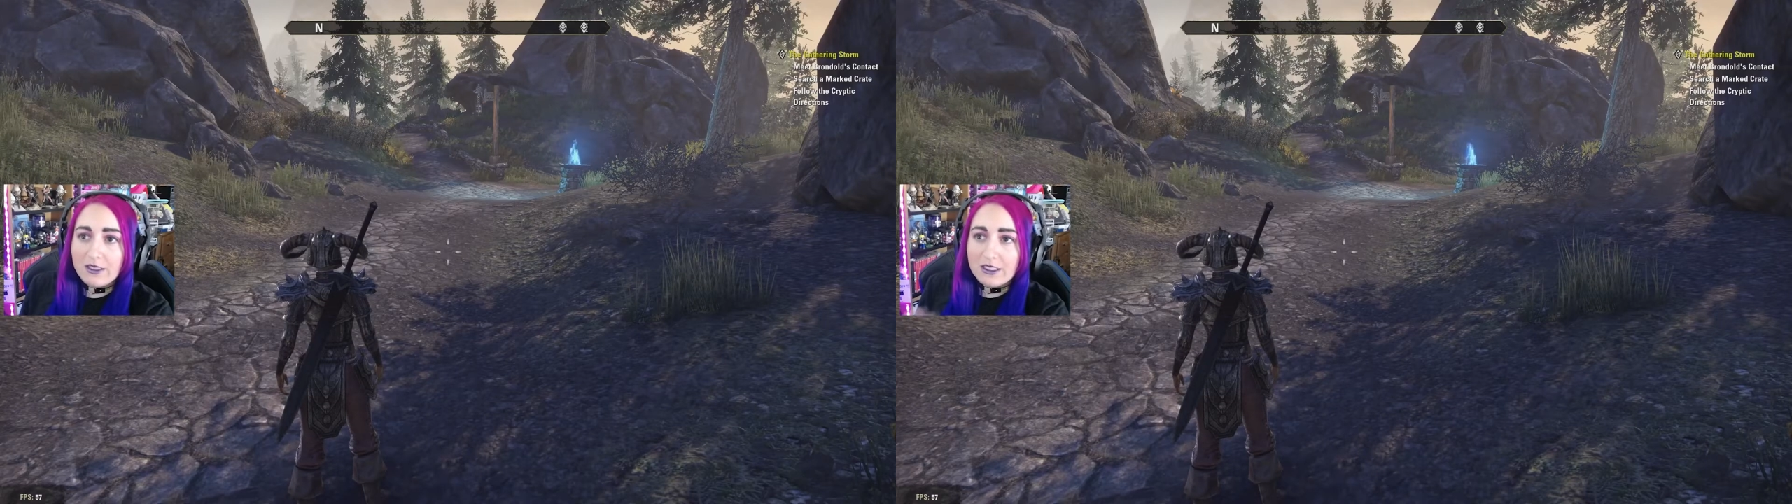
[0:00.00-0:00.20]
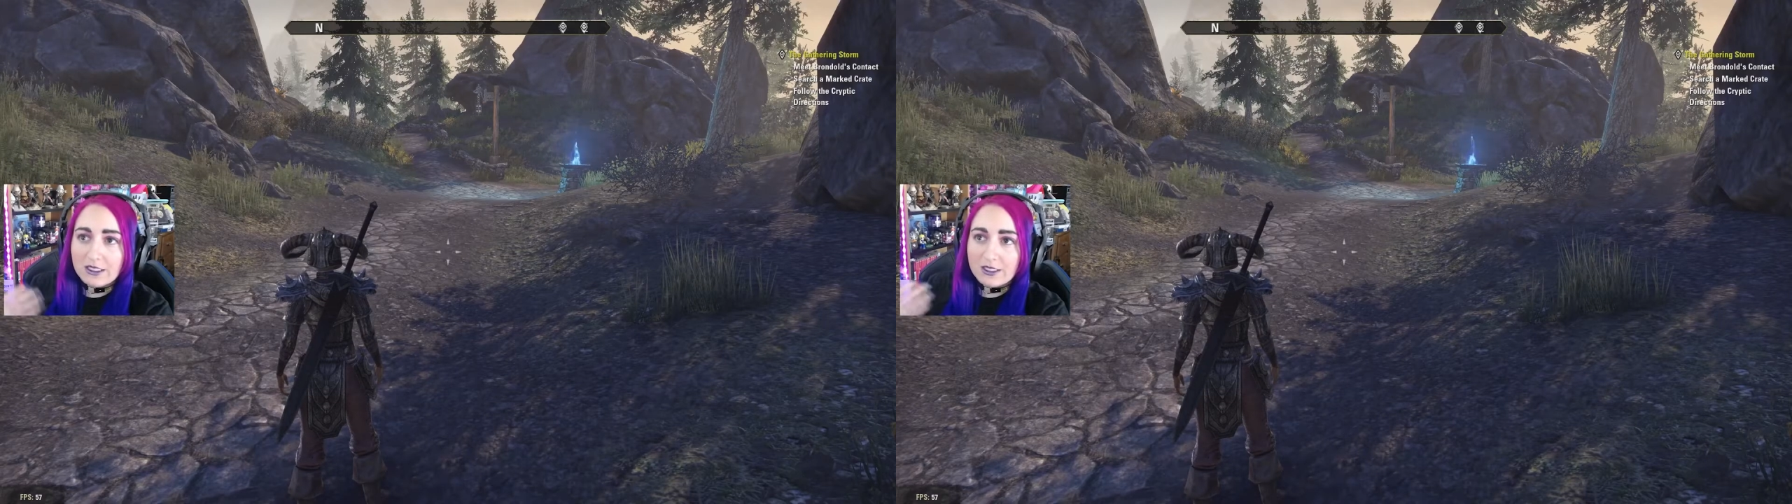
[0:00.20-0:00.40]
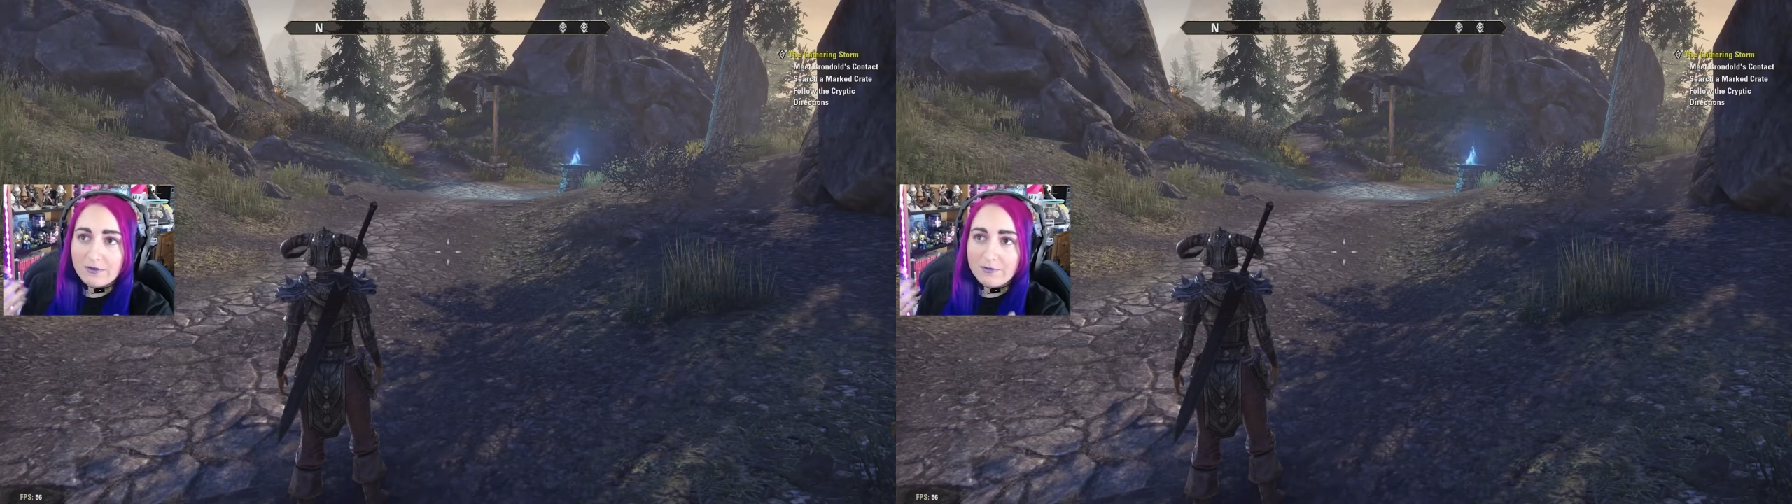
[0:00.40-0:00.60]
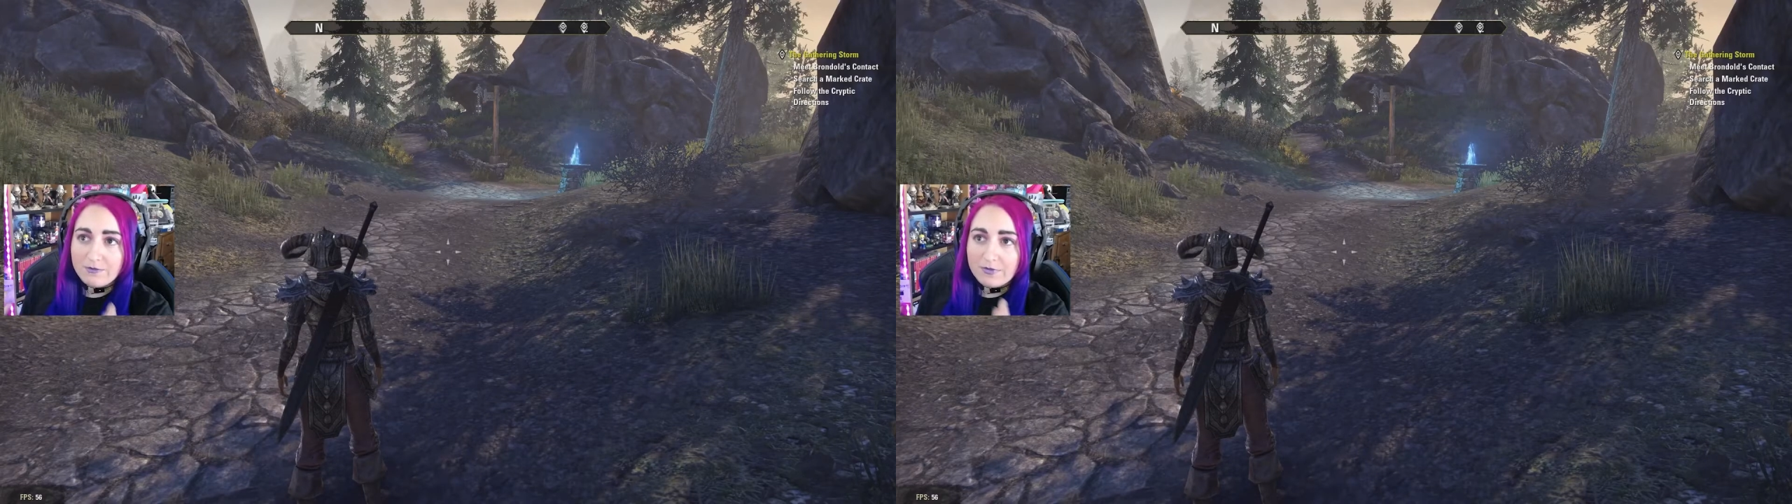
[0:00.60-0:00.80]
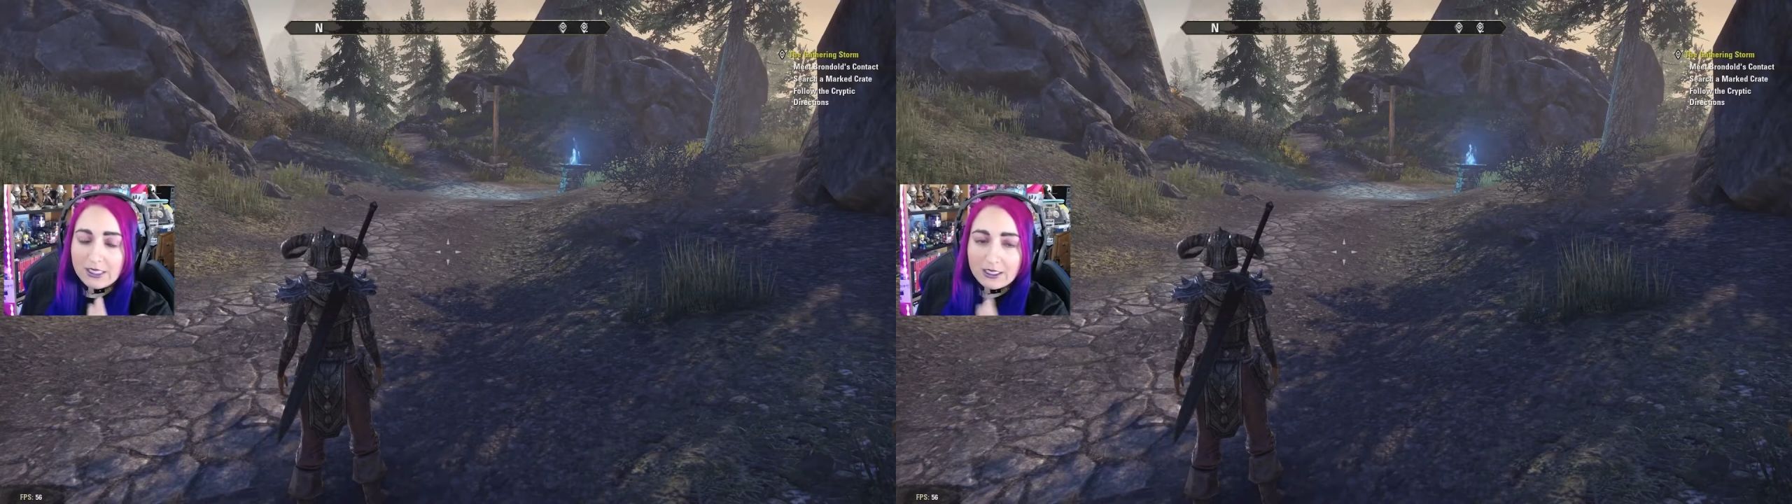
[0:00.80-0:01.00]
Uh,
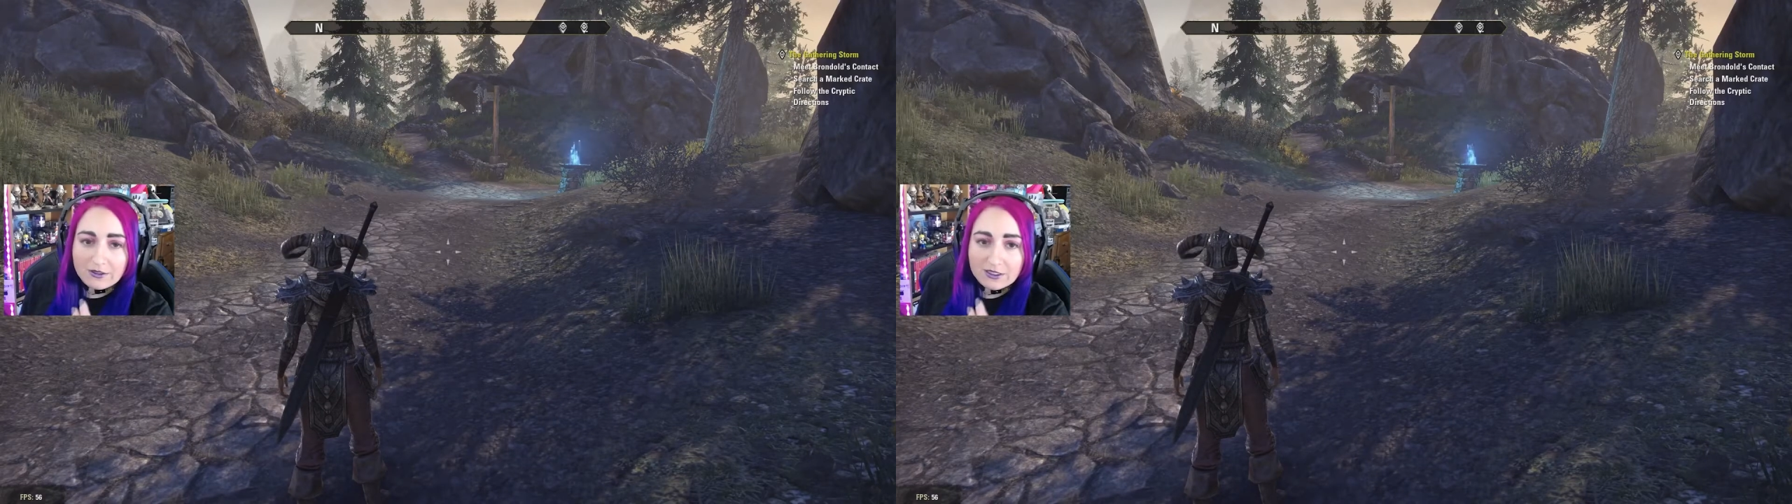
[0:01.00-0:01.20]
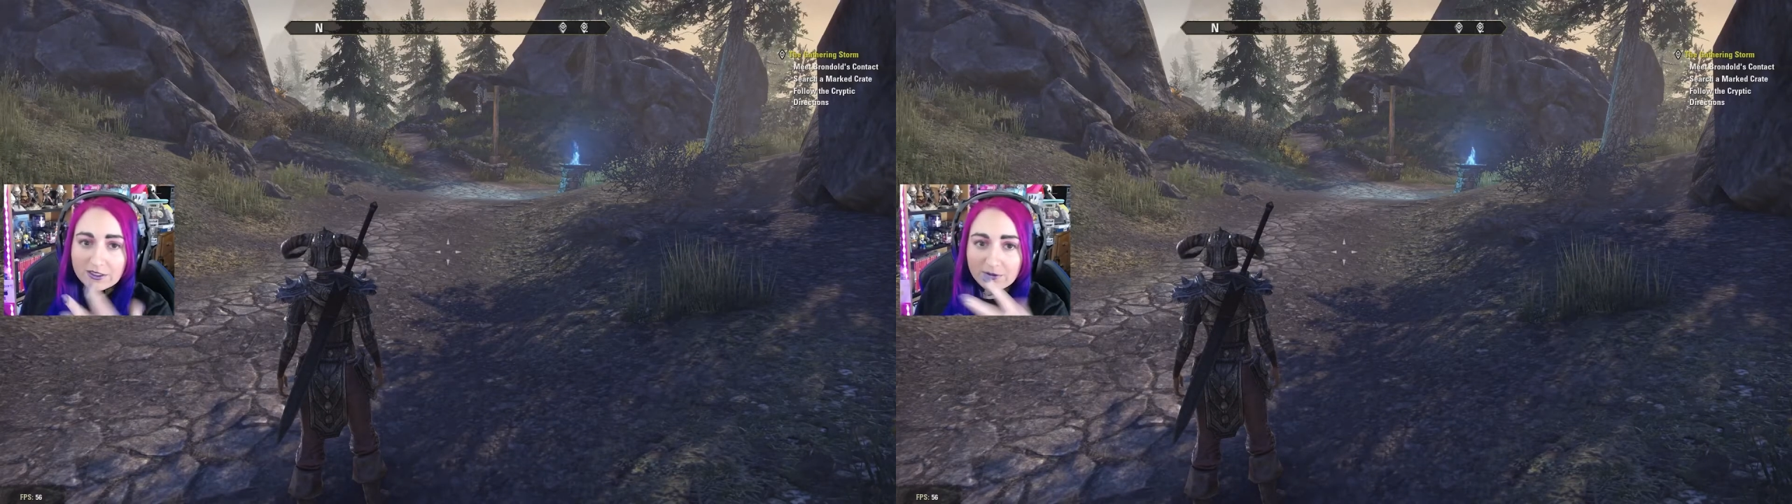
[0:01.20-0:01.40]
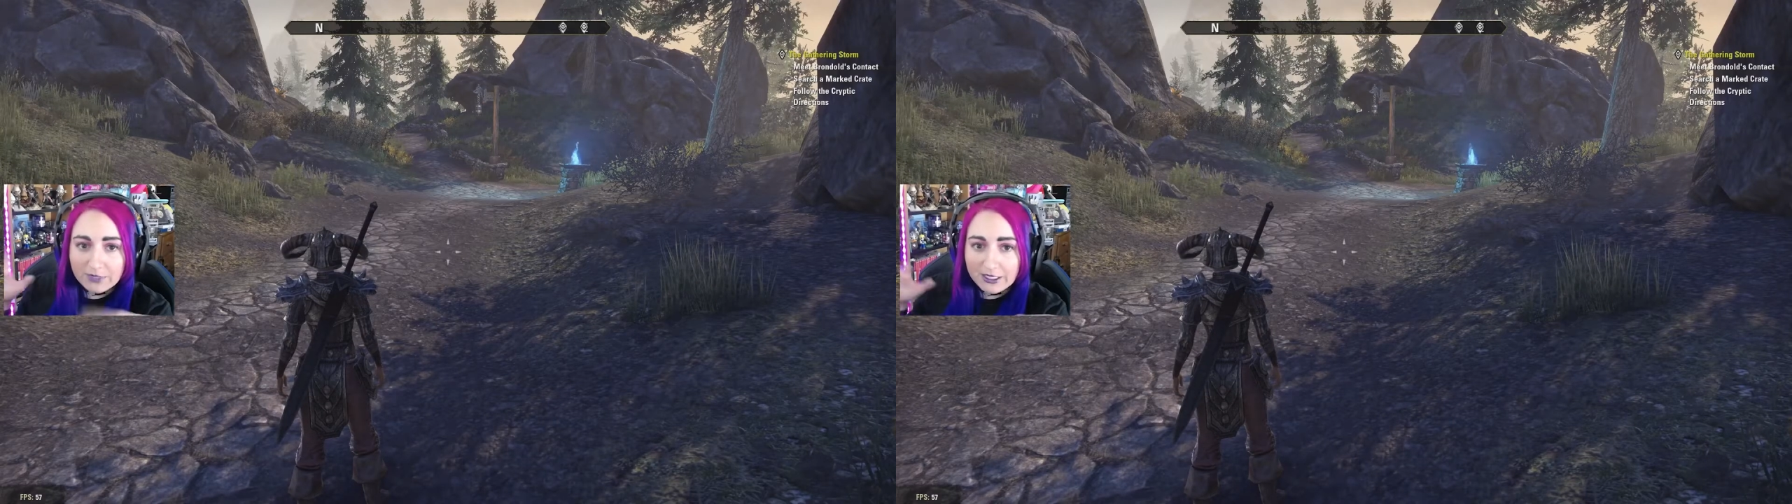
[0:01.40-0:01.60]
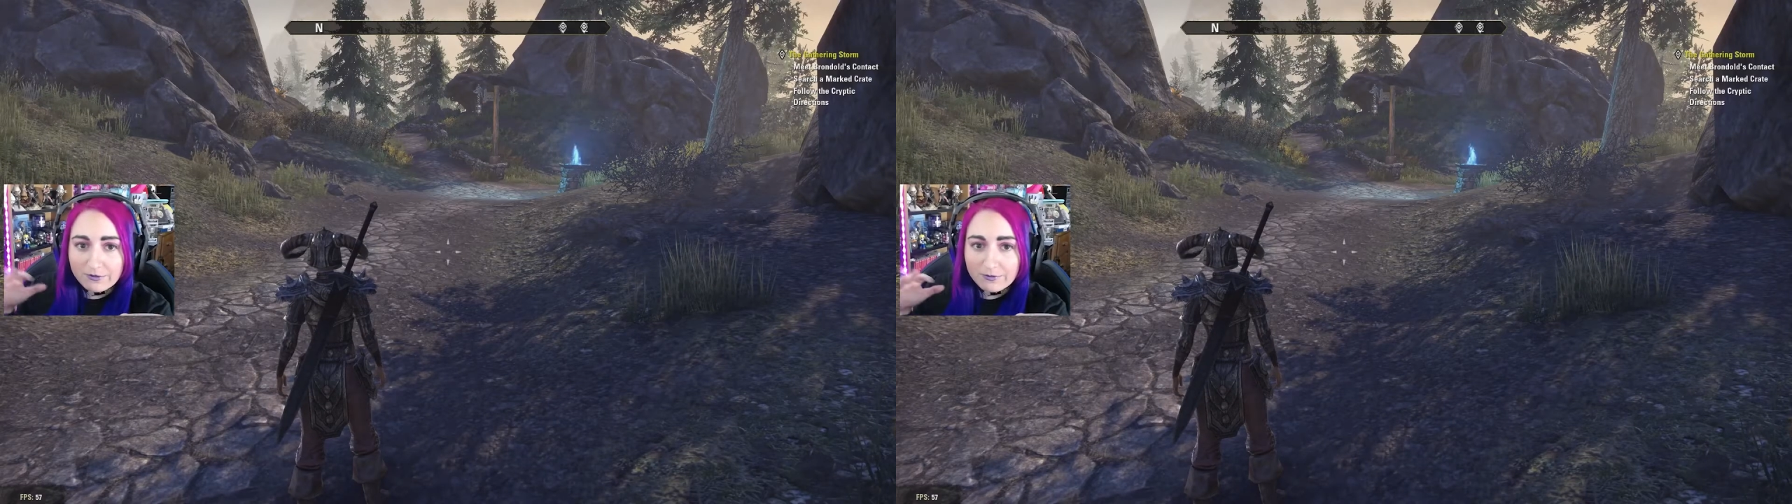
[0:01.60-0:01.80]
they they